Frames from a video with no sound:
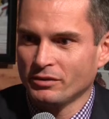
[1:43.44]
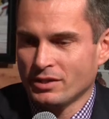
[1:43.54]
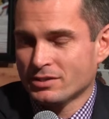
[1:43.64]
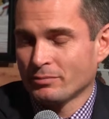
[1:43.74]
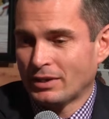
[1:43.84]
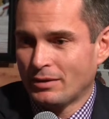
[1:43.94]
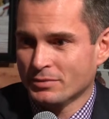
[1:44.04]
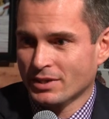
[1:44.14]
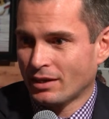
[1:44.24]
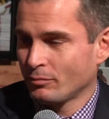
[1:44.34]
that
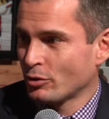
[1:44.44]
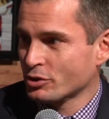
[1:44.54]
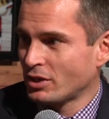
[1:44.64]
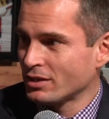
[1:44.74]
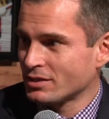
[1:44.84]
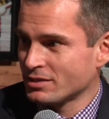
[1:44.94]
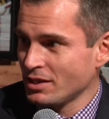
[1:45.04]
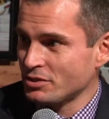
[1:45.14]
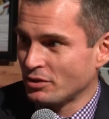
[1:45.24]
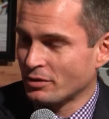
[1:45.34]
sometimes getting more shots yeah. is
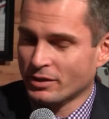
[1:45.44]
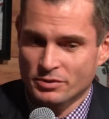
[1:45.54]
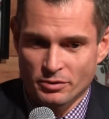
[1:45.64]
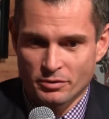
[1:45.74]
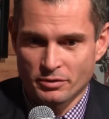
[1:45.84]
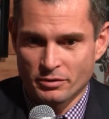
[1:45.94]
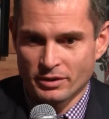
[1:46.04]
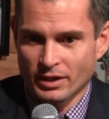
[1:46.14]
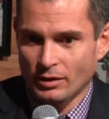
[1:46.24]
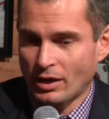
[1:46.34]
easier because you're, you're in
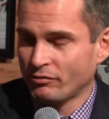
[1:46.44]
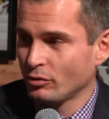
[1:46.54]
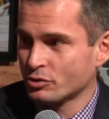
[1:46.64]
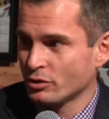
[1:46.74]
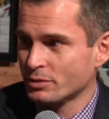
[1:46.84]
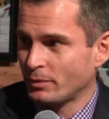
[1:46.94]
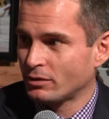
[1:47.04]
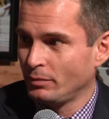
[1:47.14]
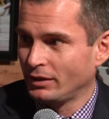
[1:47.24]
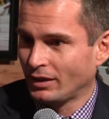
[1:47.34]
the game. You have no choice but
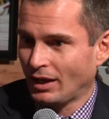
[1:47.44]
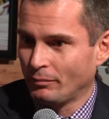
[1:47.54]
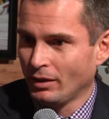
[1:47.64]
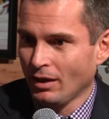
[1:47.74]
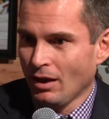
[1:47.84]
to be in the game.